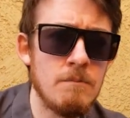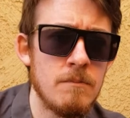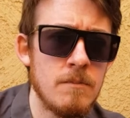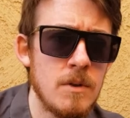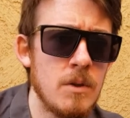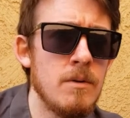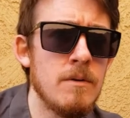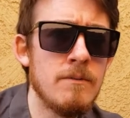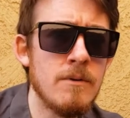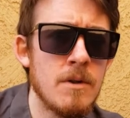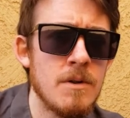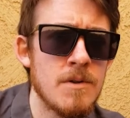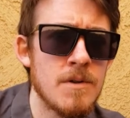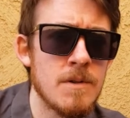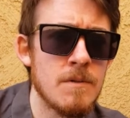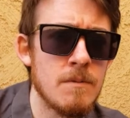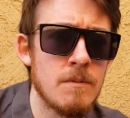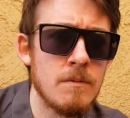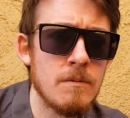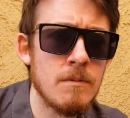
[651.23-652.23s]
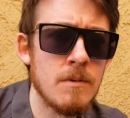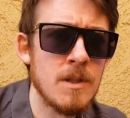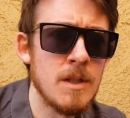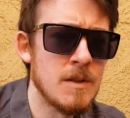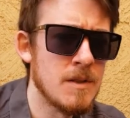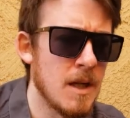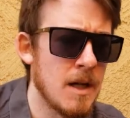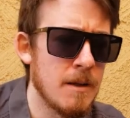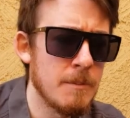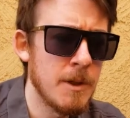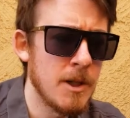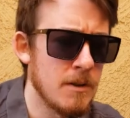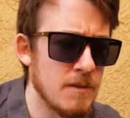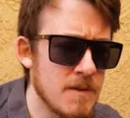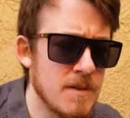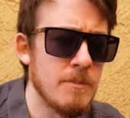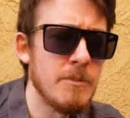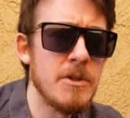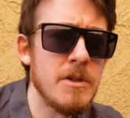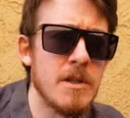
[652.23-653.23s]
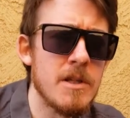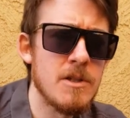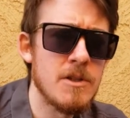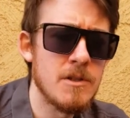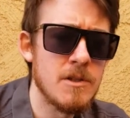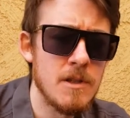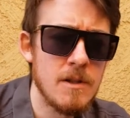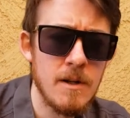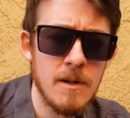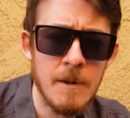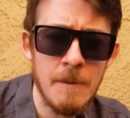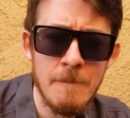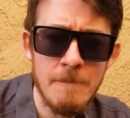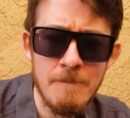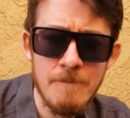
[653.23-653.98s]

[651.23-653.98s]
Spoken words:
universe when they talk about simulation theory.